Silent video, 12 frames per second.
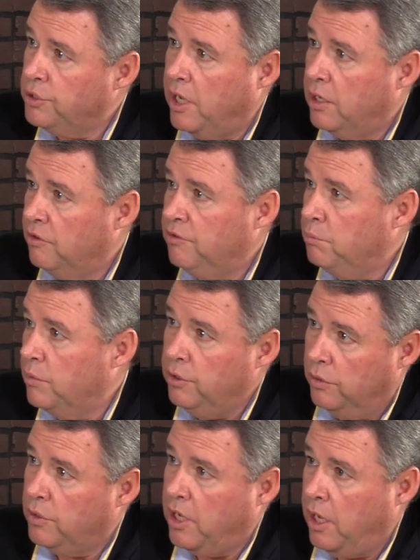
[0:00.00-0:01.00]
out of them
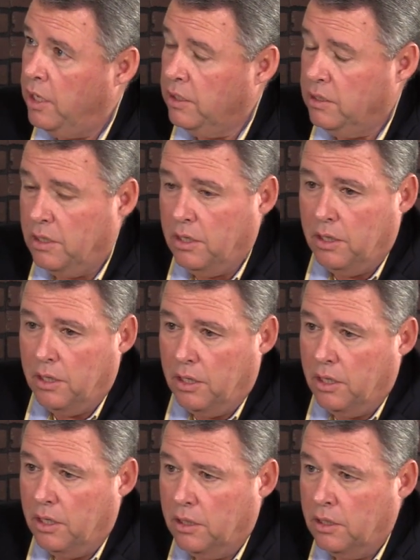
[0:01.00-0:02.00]
you can,
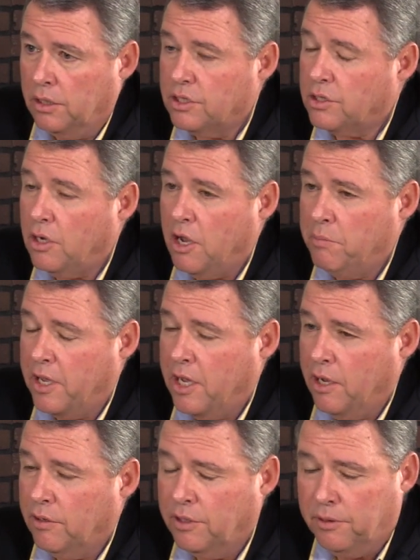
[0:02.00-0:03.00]
and has taught me
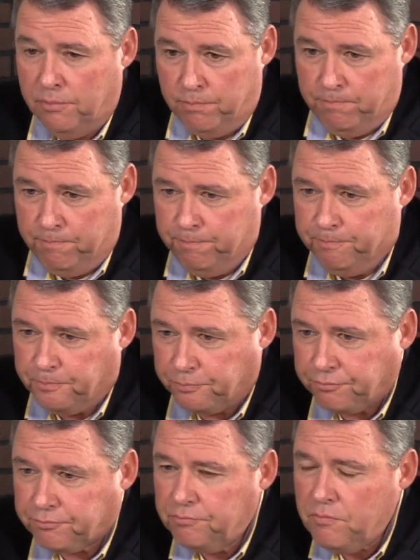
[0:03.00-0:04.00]
how
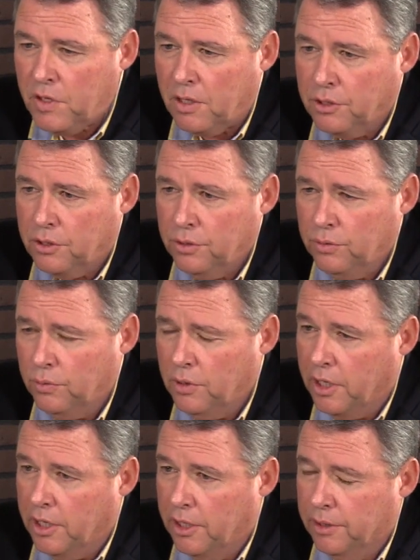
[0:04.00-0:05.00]

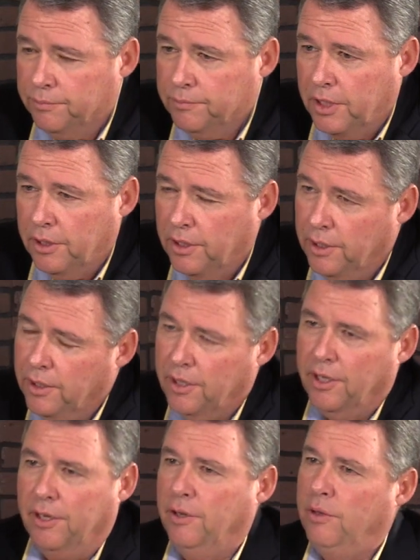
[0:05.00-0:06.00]
to,
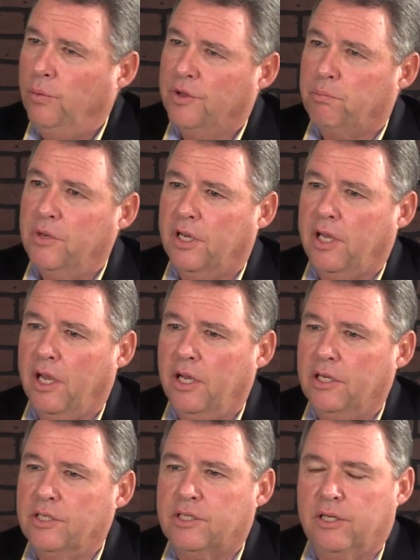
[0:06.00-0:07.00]
with
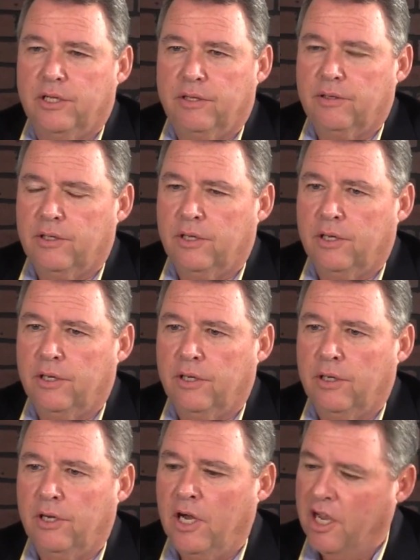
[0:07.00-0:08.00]
BK's,
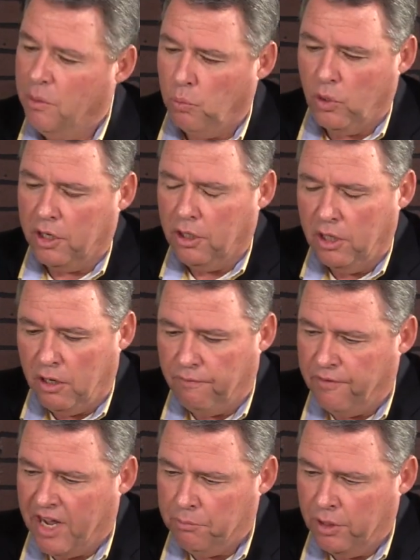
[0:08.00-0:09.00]
I am one little
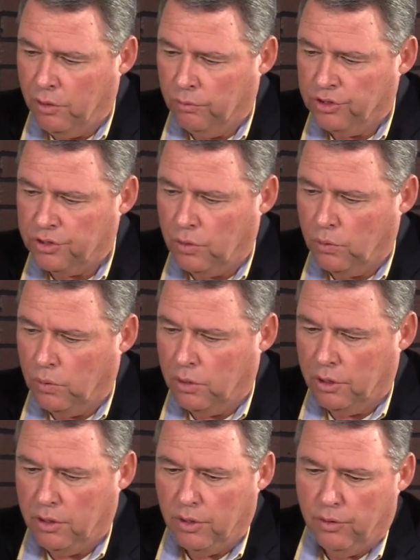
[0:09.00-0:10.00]
family-owned
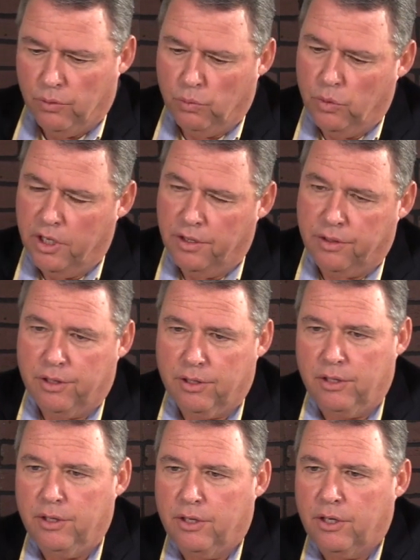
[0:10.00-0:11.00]
store with
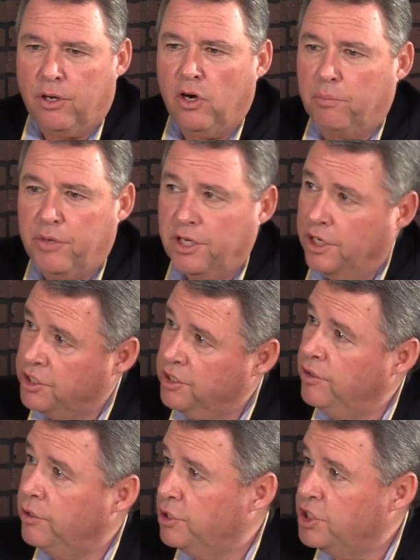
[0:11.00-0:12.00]
competition
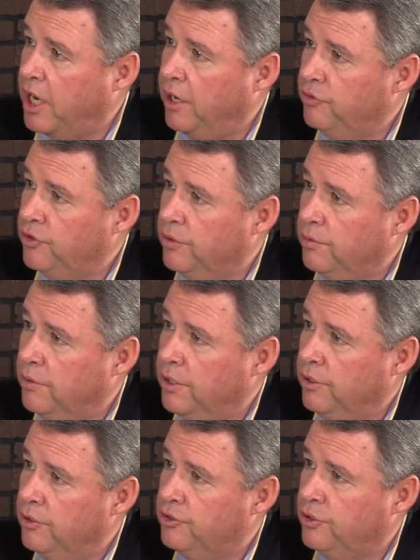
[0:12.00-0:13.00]
that are chains.
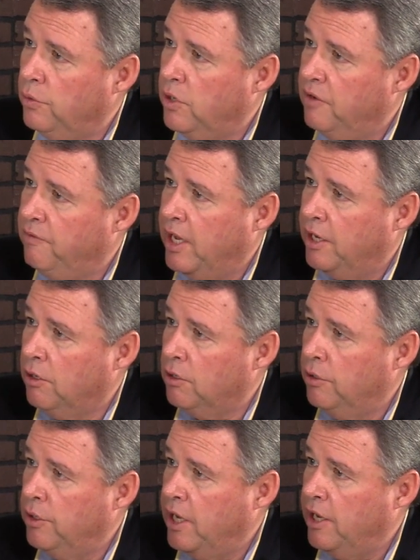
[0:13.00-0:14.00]
So I've had to
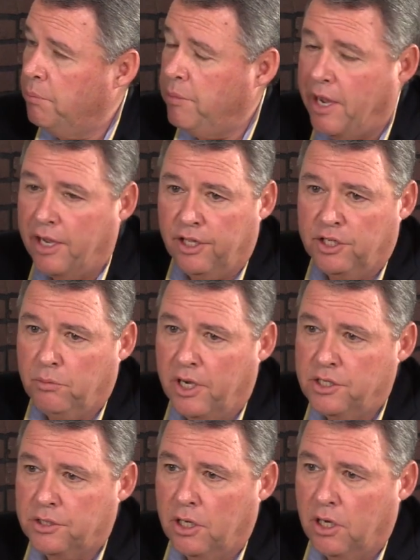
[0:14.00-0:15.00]
learn how to package
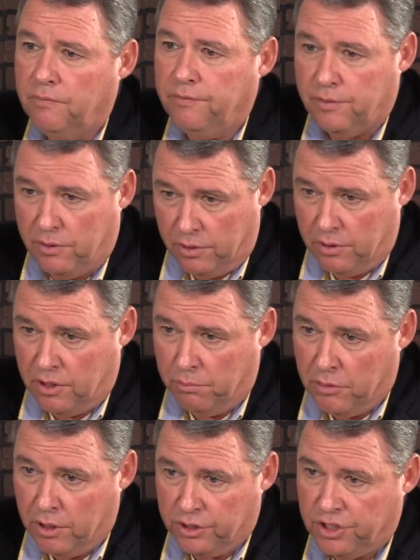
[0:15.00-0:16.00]
myself
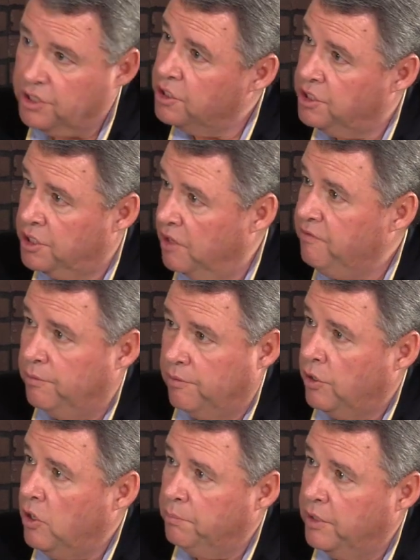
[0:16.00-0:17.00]
amongst stiff
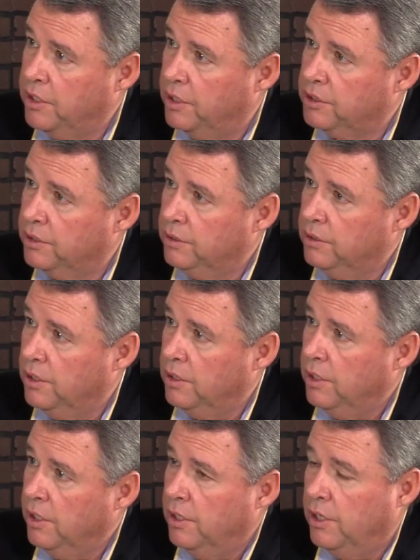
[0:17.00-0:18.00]
competition.
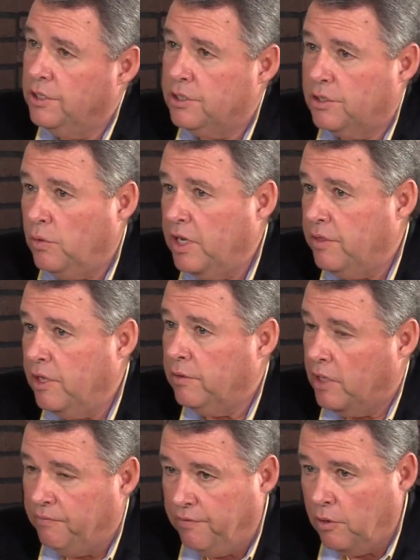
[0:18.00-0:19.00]
And so I
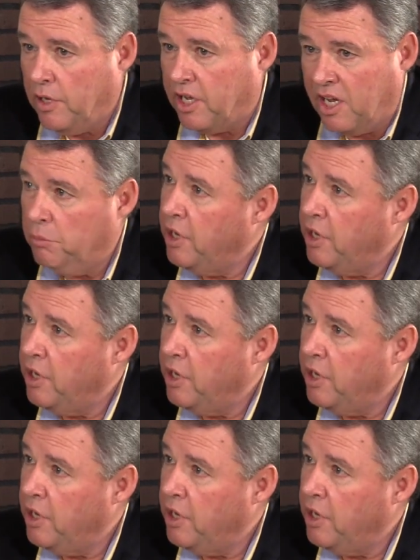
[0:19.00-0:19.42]
feel like Emery